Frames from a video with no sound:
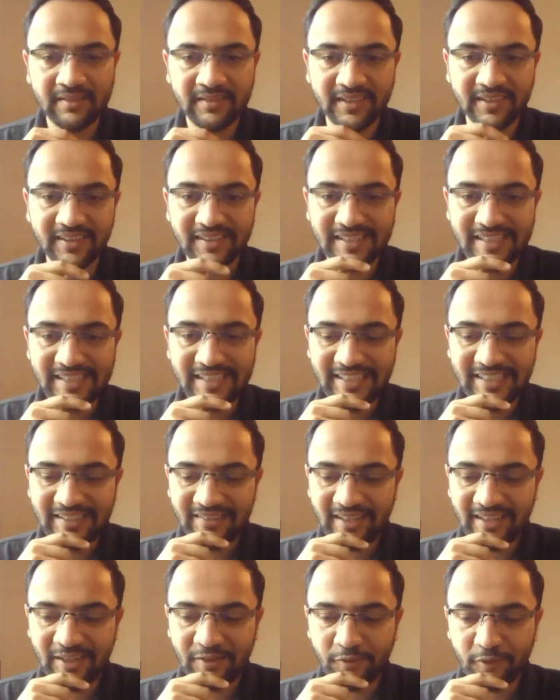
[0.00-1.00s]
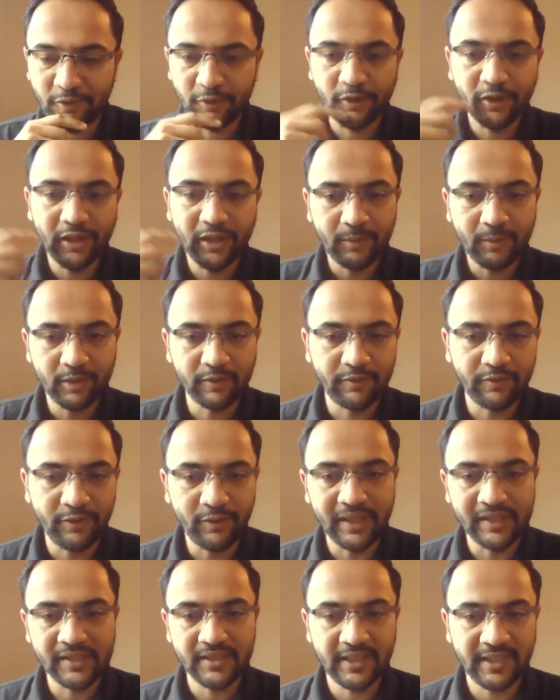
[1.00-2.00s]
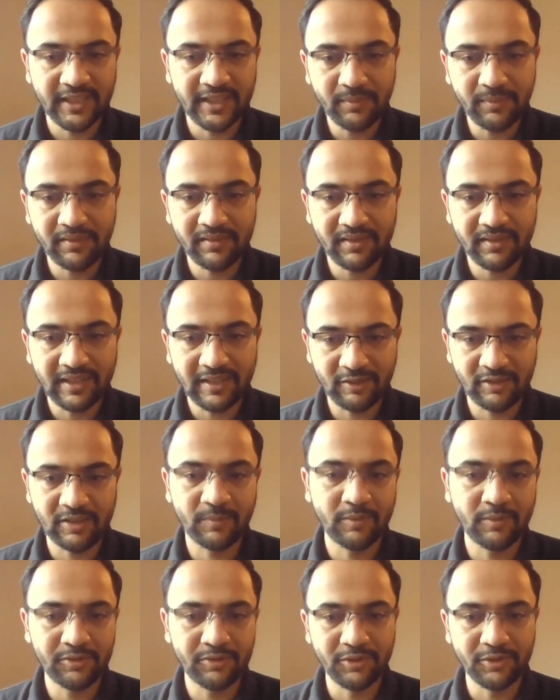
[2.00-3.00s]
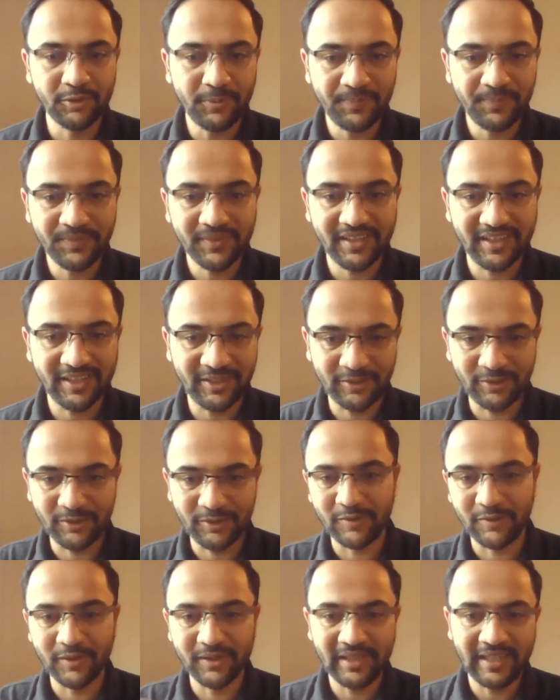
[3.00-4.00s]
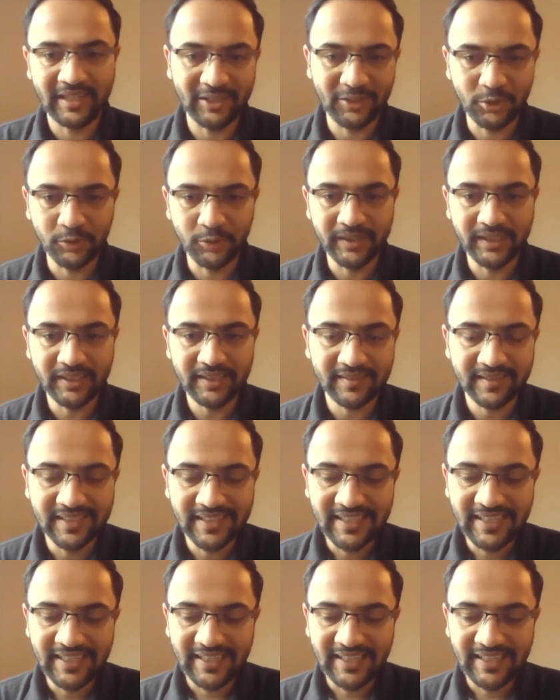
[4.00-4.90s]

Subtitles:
last year, and I forgot about a few action items I was supposed to do, over like 2 weeks.